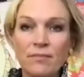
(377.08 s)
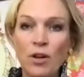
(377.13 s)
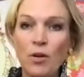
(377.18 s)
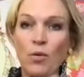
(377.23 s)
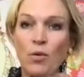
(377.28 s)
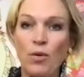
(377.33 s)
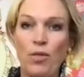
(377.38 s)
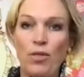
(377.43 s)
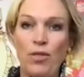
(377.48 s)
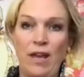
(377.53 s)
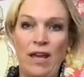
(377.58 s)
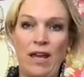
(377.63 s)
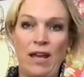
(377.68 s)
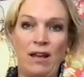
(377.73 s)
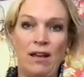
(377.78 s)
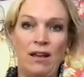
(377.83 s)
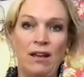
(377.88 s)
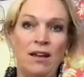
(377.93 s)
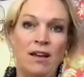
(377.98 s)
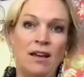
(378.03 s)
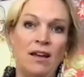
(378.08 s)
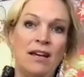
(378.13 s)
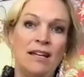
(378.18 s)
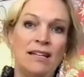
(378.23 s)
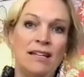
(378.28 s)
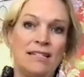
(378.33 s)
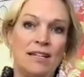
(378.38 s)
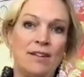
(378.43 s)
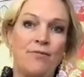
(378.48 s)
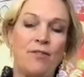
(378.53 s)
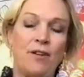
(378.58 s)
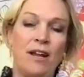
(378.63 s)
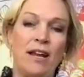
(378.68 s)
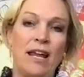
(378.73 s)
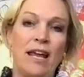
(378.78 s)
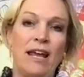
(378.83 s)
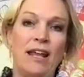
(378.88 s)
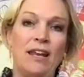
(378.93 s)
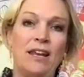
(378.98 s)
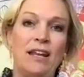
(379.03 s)
or thing different?
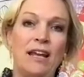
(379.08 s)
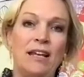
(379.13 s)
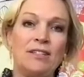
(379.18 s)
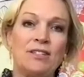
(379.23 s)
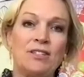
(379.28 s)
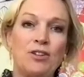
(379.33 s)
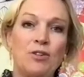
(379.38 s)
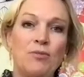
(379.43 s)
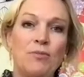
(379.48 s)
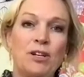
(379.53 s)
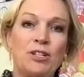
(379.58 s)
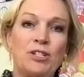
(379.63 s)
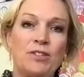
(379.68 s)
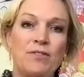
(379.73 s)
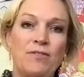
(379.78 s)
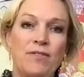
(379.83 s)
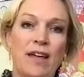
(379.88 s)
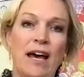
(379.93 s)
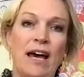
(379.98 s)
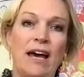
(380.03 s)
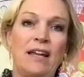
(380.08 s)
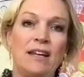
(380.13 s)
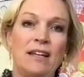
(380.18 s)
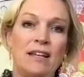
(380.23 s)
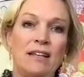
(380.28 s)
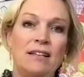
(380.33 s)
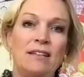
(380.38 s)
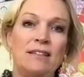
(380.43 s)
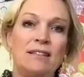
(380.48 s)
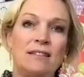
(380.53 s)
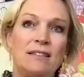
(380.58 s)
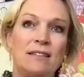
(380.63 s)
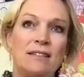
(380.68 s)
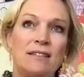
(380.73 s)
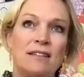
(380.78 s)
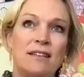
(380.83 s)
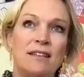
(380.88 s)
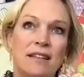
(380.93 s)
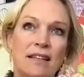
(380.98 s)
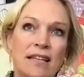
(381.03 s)
And so much of that
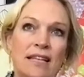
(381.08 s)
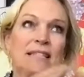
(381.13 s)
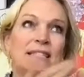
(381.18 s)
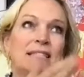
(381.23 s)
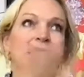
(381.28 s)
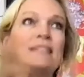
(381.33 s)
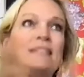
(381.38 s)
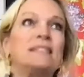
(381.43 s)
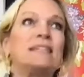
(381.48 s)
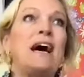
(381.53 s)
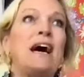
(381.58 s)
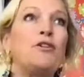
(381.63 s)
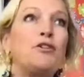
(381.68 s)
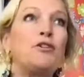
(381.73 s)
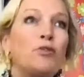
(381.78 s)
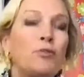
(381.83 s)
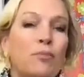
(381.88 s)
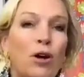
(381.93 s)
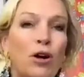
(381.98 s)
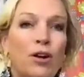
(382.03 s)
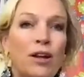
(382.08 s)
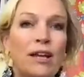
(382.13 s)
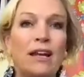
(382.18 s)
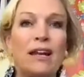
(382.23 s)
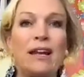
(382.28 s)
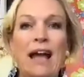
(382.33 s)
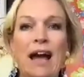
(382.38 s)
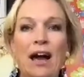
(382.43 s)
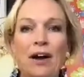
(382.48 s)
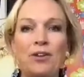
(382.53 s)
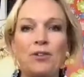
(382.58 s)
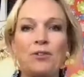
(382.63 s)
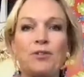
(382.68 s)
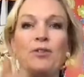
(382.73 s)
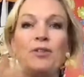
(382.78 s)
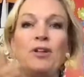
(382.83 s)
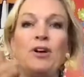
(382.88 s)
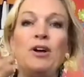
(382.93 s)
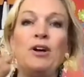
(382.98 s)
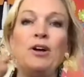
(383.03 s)
leads into how you'll market it, how
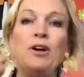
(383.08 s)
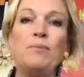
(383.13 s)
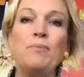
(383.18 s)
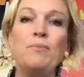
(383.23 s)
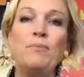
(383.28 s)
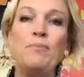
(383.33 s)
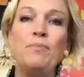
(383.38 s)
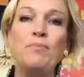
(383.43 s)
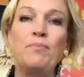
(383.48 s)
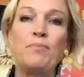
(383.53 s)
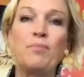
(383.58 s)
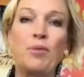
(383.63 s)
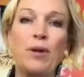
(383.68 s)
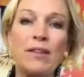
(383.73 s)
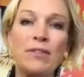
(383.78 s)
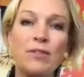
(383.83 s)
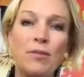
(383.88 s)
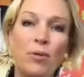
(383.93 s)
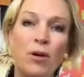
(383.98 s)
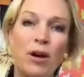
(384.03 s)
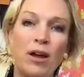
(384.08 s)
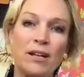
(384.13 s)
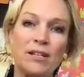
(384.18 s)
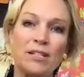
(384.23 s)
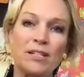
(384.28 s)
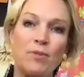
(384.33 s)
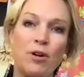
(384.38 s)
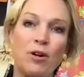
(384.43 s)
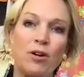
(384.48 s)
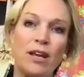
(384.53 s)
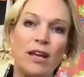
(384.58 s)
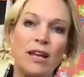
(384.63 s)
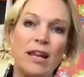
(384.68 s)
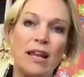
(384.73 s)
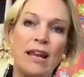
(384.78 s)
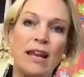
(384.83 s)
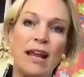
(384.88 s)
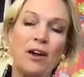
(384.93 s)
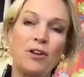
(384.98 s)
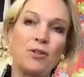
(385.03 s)
you'll bring the product to market,
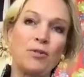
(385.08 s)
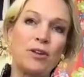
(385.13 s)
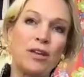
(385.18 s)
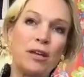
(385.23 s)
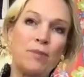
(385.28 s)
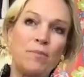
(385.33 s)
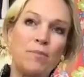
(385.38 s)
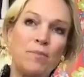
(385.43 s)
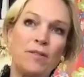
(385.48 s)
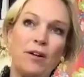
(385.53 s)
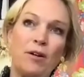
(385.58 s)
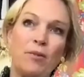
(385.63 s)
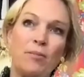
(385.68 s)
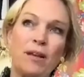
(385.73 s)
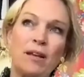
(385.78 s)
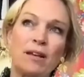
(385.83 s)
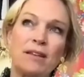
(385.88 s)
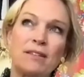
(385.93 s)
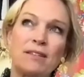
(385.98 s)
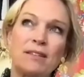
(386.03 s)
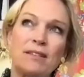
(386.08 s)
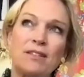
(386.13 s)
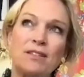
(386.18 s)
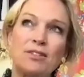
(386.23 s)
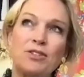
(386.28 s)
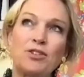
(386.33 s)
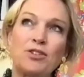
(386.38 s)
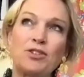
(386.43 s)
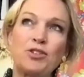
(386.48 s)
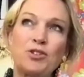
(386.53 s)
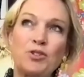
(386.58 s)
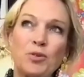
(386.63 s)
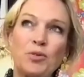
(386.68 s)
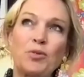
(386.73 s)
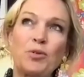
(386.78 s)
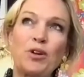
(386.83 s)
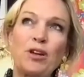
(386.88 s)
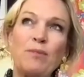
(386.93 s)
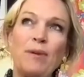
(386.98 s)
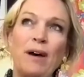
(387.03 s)
and how you'll keep it there. Because the
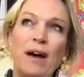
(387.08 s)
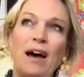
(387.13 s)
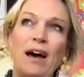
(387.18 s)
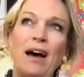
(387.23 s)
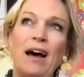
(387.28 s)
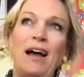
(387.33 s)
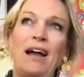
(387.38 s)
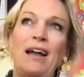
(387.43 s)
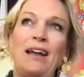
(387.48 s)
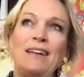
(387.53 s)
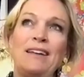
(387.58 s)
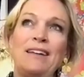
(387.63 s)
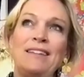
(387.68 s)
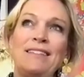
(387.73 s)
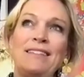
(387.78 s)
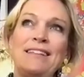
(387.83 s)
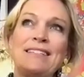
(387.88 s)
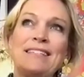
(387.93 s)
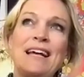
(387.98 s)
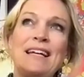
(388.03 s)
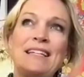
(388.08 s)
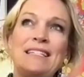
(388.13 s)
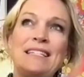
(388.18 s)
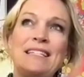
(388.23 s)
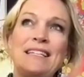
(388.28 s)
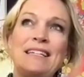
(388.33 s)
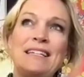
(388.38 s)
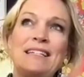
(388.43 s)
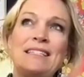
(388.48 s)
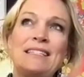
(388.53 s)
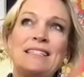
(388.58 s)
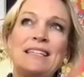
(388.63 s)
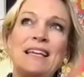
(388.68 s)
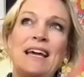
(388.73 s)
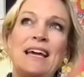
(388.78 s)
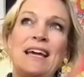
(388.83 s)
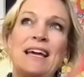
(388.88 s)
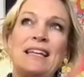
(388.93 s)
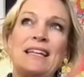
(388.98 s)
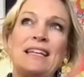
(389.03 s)
story behind these ideas
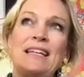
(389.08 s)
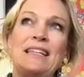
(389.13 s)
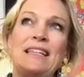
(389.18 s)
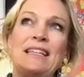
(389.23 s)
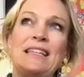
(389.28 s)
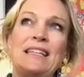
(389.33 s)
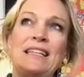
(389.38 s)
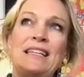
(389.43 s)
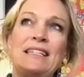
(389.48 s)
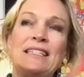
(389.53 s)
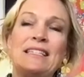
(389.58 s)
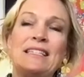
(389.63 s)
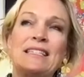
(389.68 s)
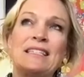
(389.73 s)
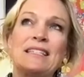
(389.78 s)
and these